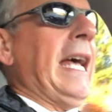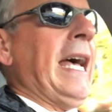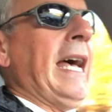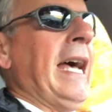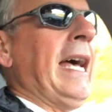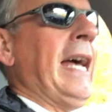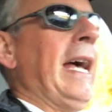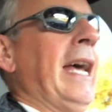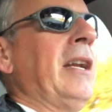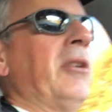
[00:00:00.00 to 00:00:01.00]

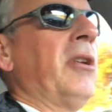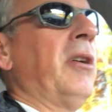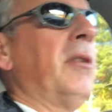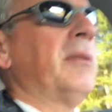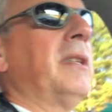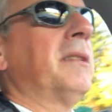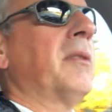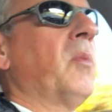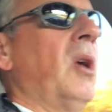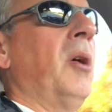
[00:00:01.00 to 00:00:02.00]
I don't know. And they
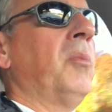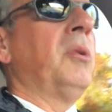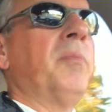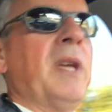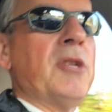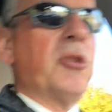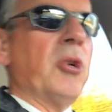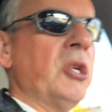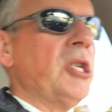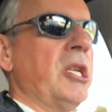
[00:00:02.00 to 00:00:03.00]
said, well, we'll make
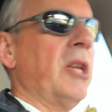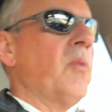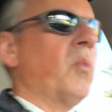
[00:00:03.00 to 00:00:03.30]
sure you get,